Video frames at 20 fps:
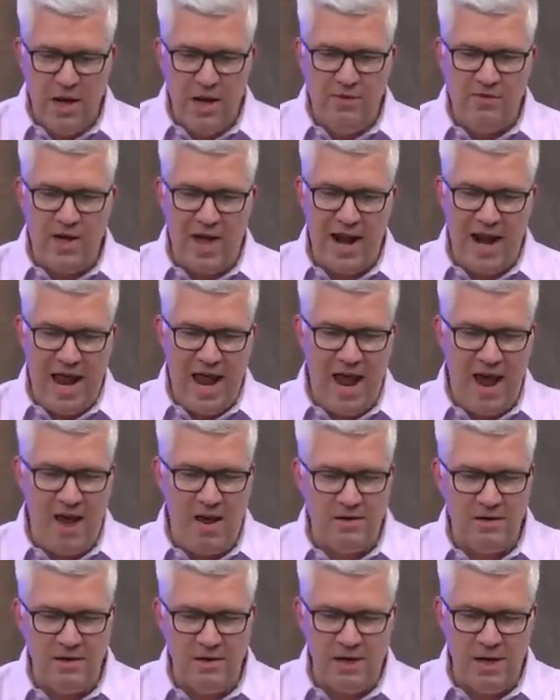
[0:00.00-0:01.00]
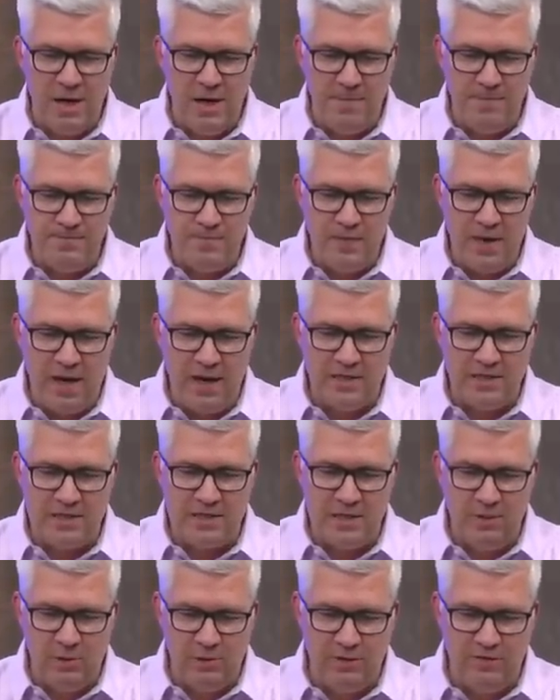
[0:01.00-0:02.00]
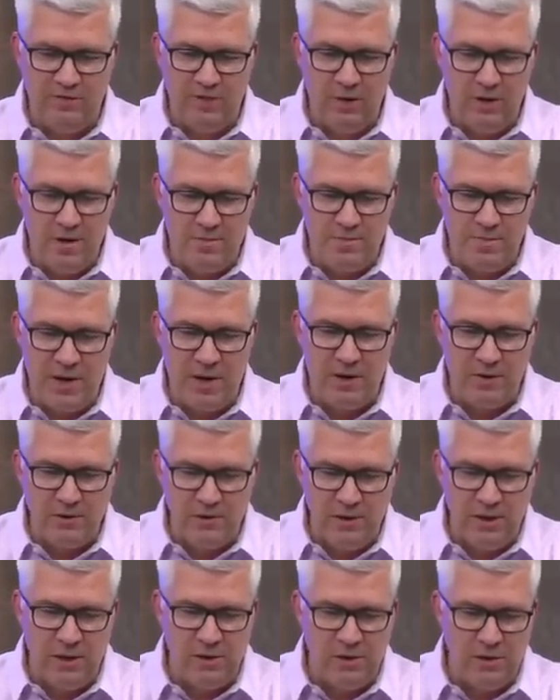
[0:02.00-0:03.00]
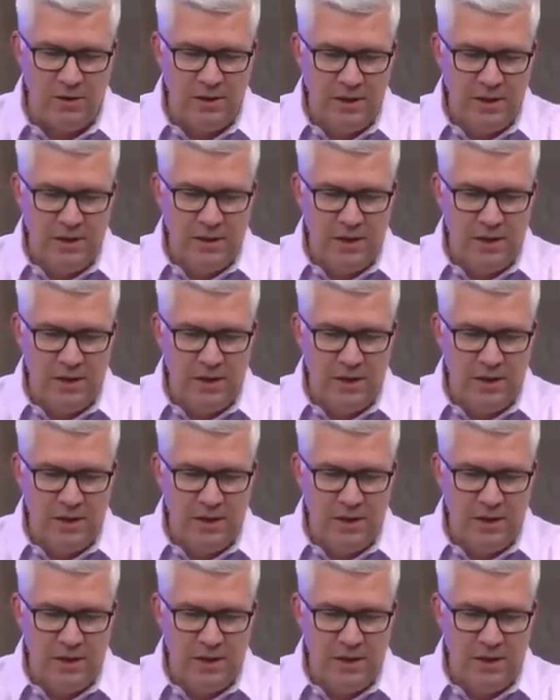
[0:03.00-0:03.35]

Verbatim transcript: that had um, a similar, very parallel,